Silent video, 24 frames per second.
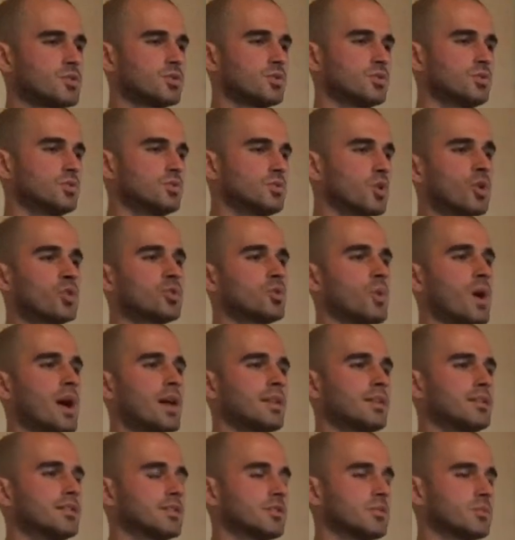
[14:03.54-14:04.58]
to
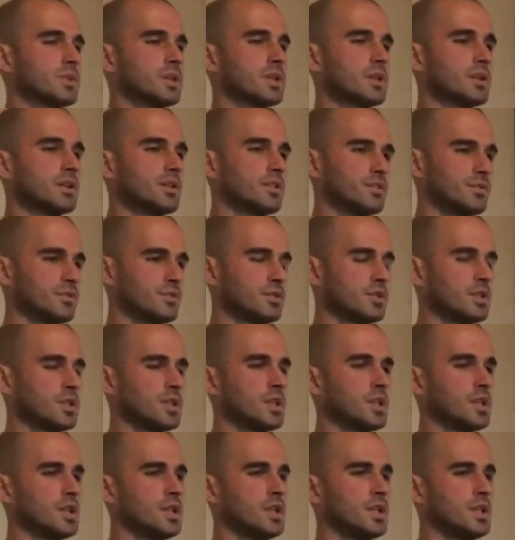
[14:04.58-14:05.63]
non-duality because
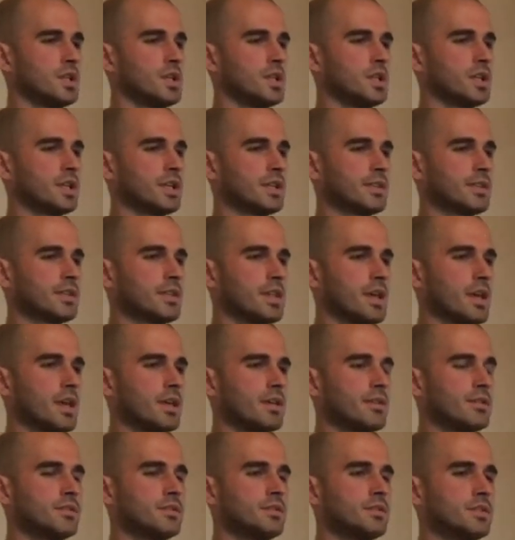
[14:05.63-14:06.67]
in the
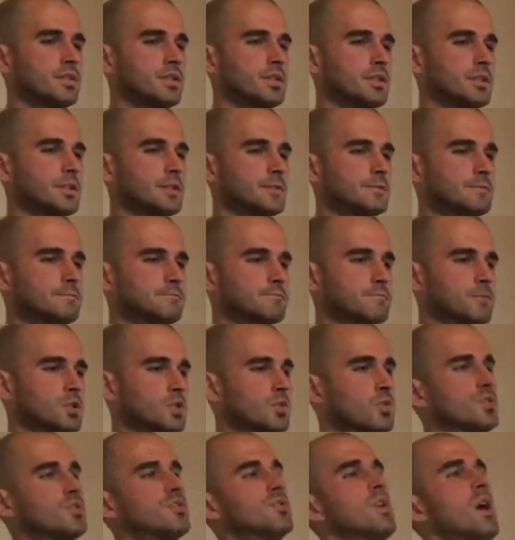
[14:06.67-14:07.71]
end uh, you
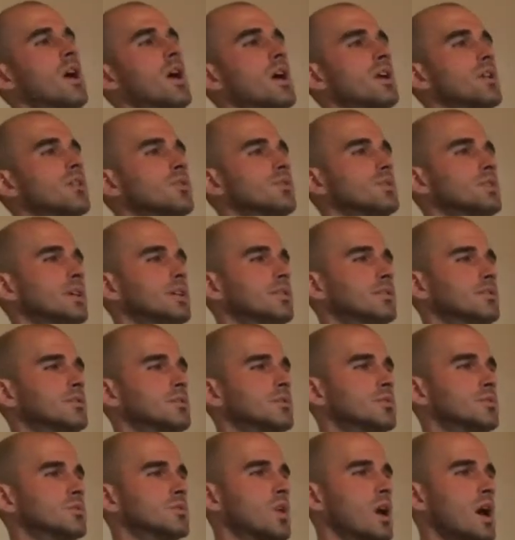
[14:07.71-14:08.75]
could argue that
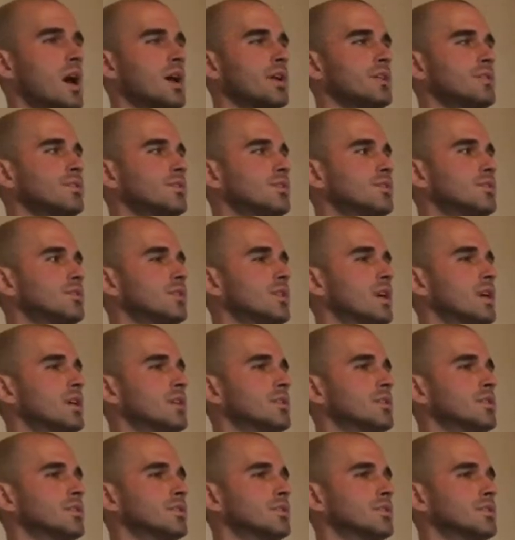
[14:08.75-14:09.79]
uh, rice
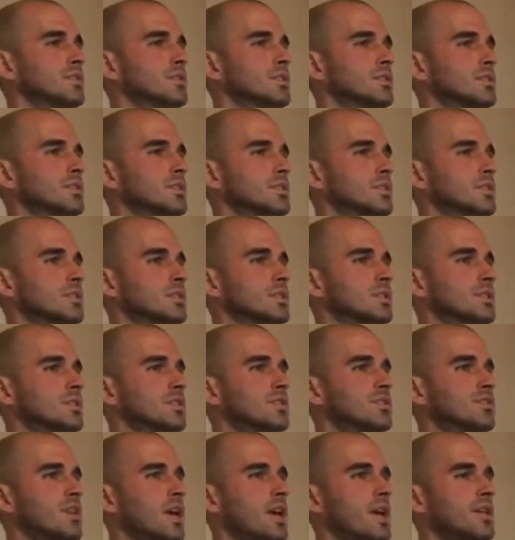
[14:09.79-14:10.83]
and uh,
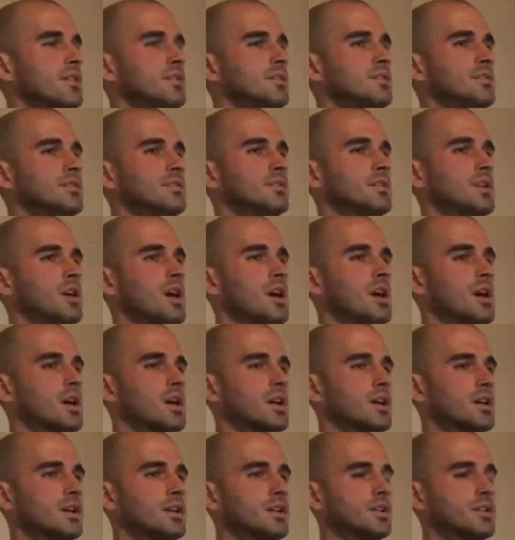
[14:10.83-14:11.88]
sand
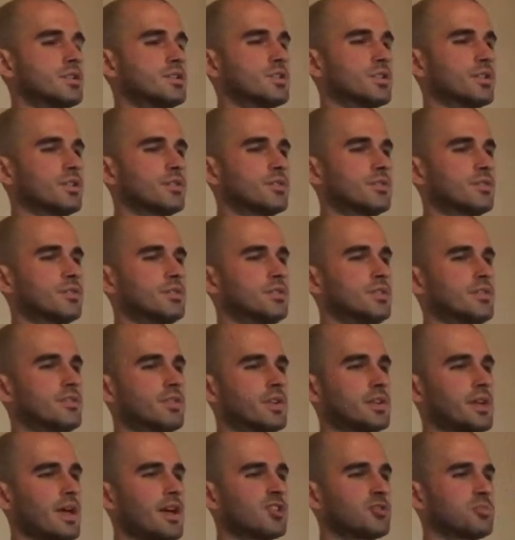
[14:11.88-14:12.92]
are just
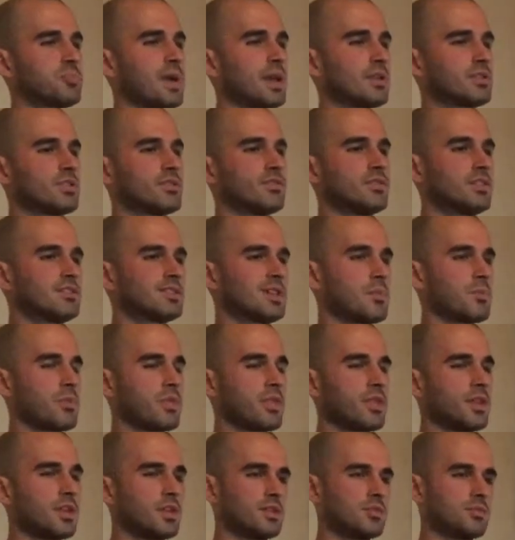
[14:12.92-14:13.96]
different aspects of the same
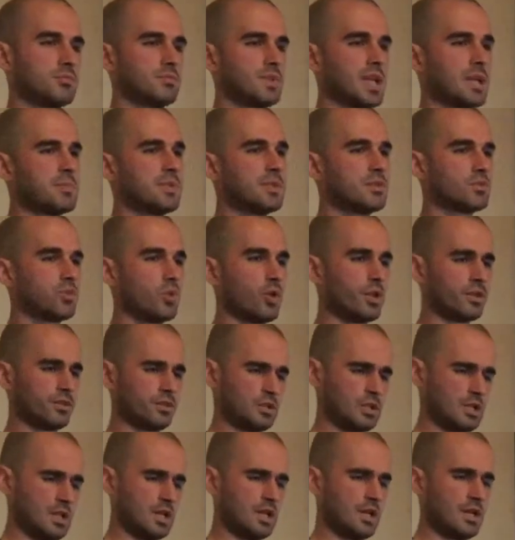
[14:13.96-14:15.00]
thing maybe it
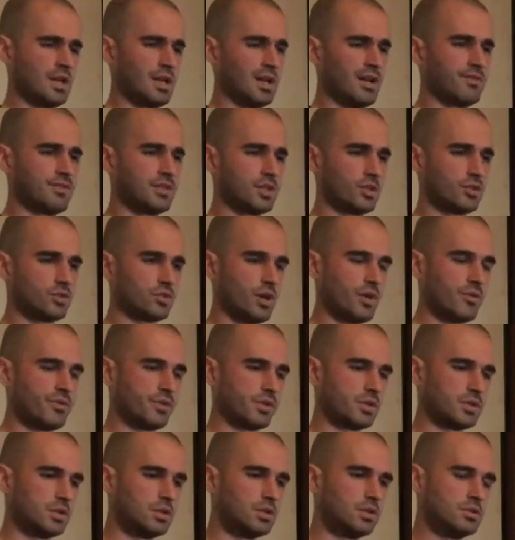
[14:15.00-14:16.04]
was a
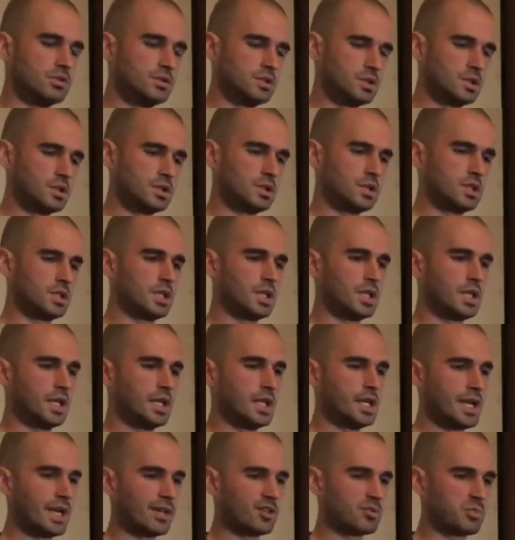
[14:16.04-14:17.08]
philosophical
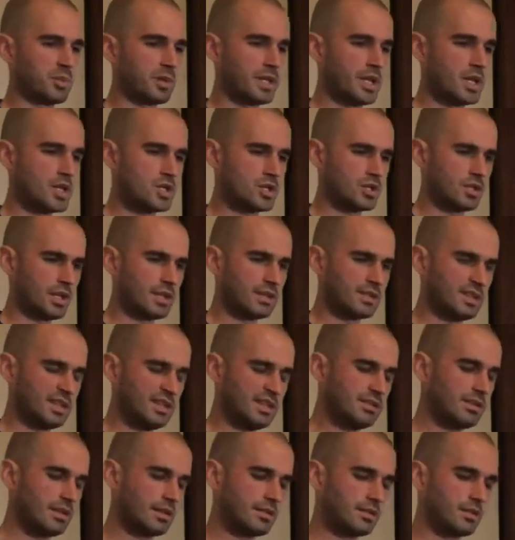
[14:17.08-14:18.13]
uh, explanation like
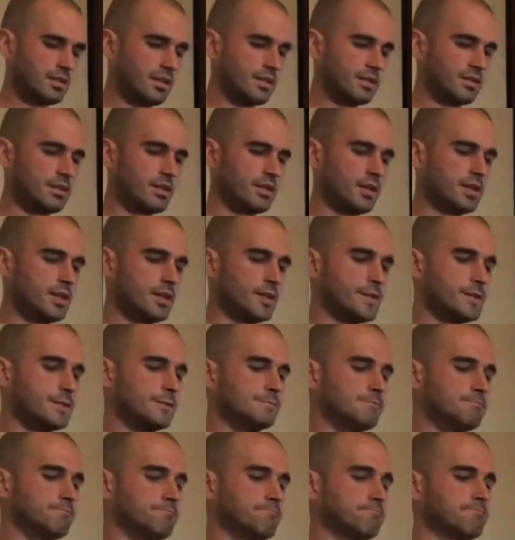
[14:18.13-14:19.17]
this and, and the